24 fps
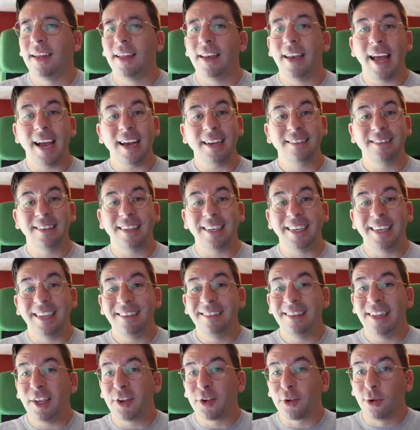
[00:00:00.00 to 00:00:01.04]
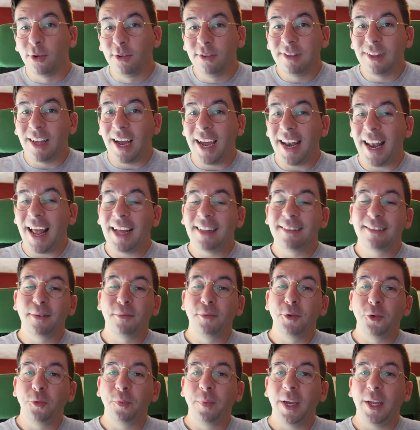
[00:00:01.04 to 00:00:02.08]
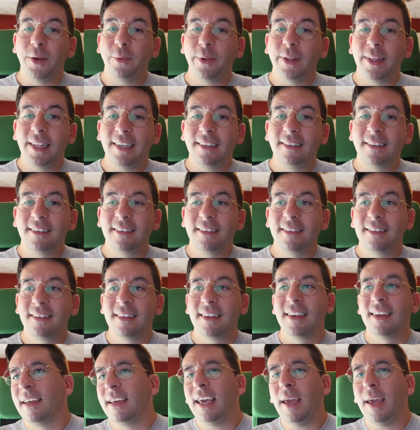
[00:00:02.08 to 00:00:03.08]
Next, Disney Cruise Line had some new pin releases.